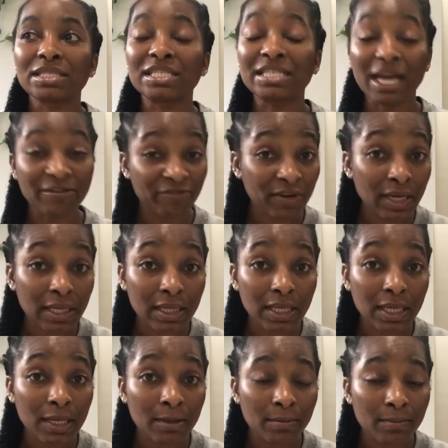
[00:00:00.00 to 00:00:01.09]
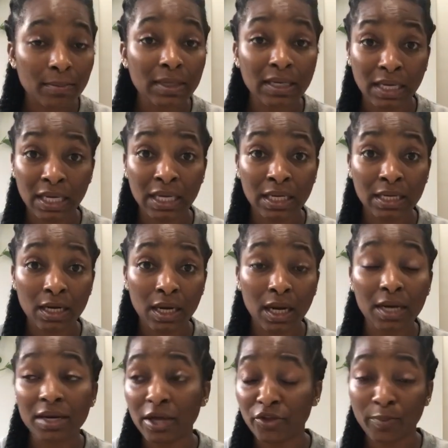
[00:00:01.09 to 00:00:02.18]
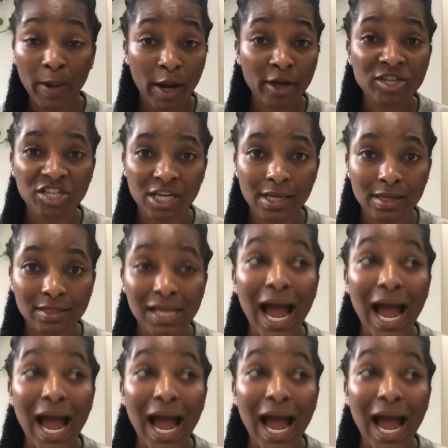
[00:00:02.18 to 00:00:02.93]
Definitely need another pair of jeans.